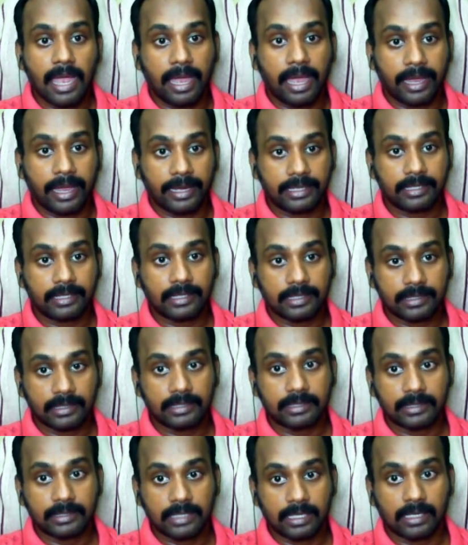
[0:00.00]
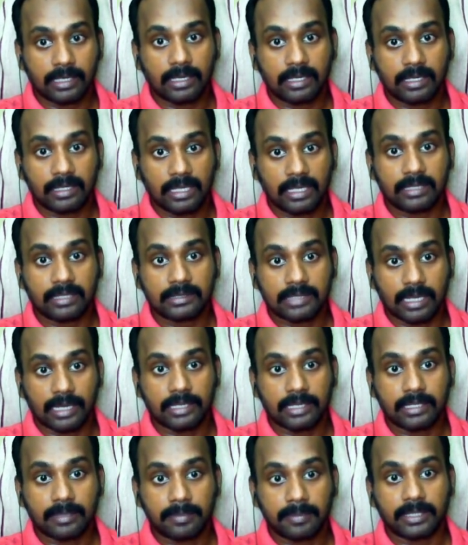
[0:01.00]
And there is
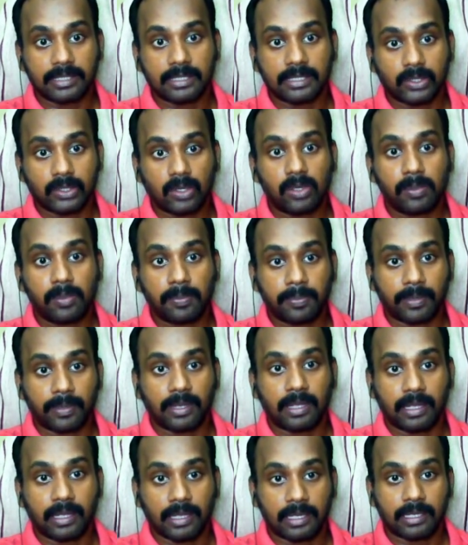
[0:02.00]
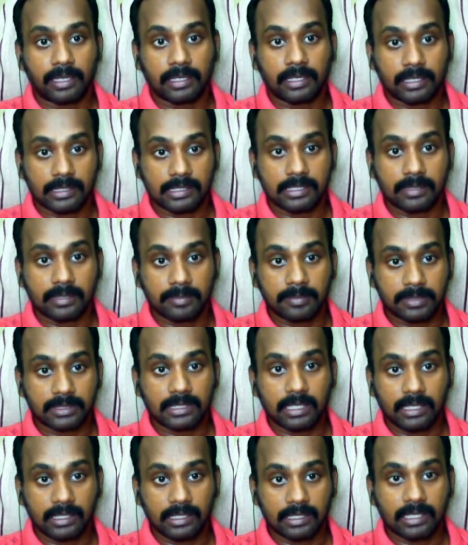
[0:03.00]
another button called
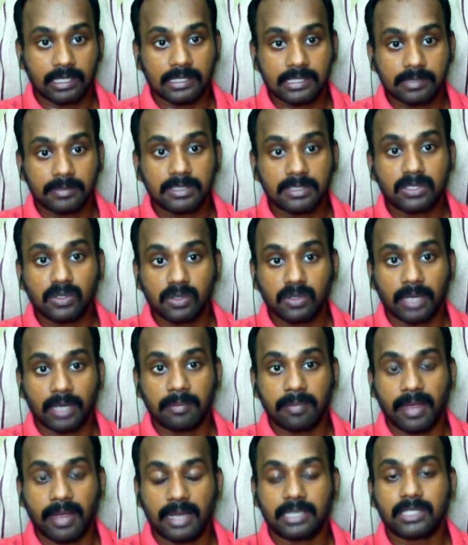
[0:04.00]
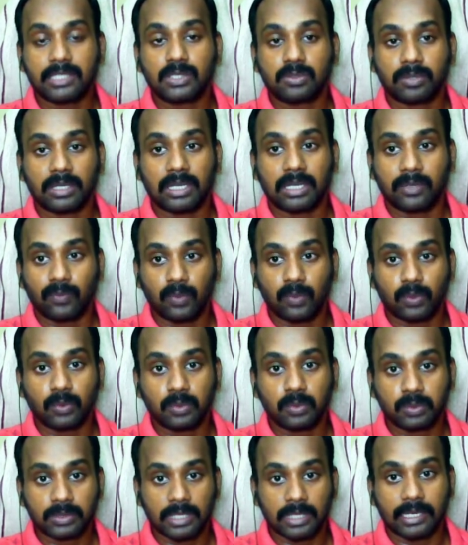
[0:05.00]
customers. In customers you can manage your
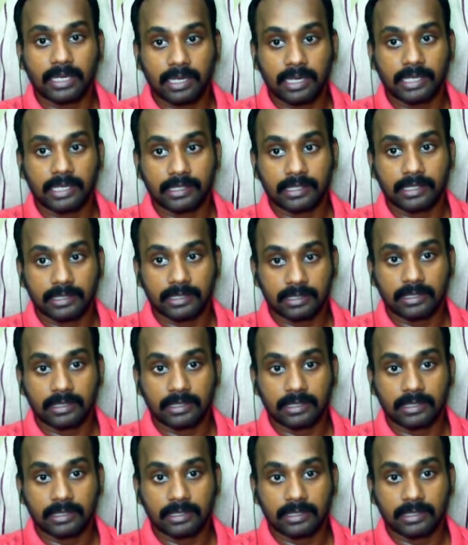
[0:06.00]
reviews and like